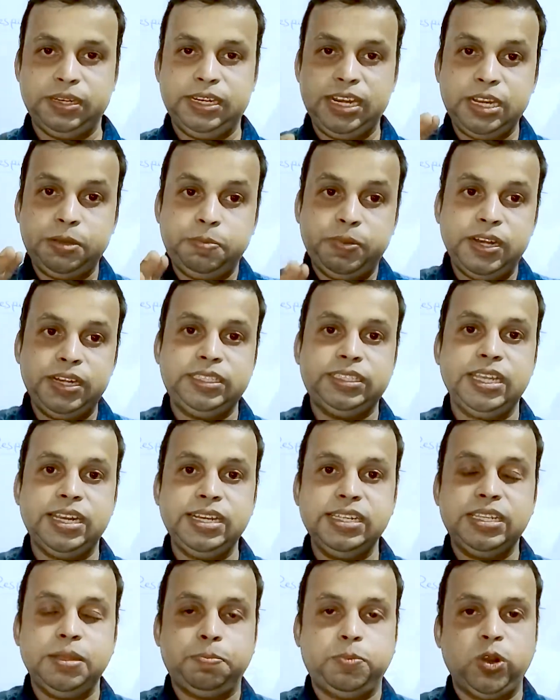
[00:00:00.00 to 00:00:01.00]
Respiration
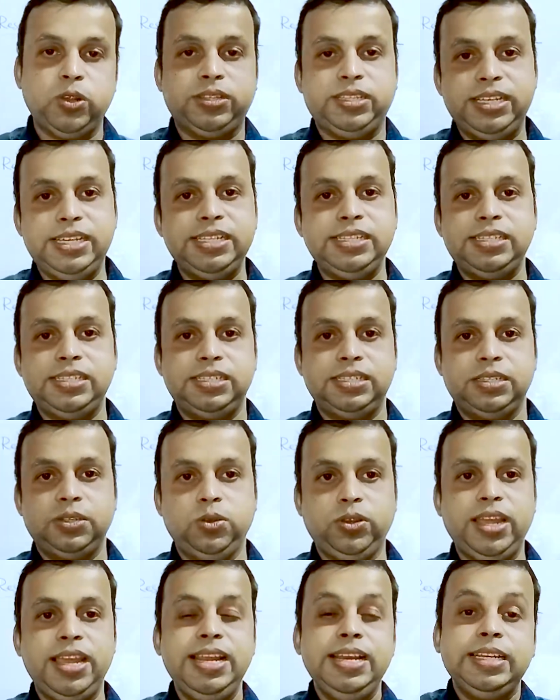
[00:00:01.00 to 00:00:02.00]
is the process,
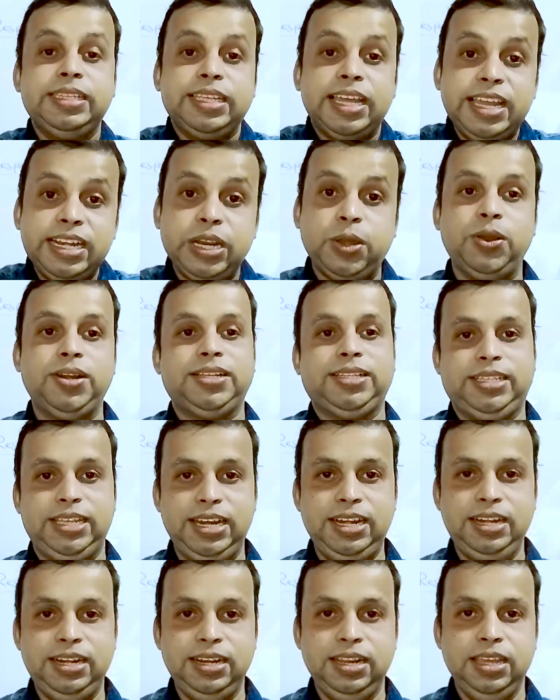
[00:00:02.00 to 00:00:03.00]
okay, inside our
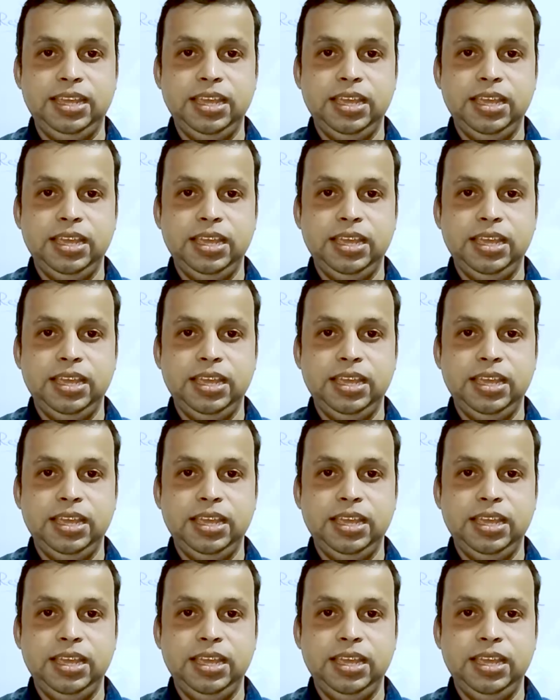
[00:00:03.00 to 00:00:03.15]
cell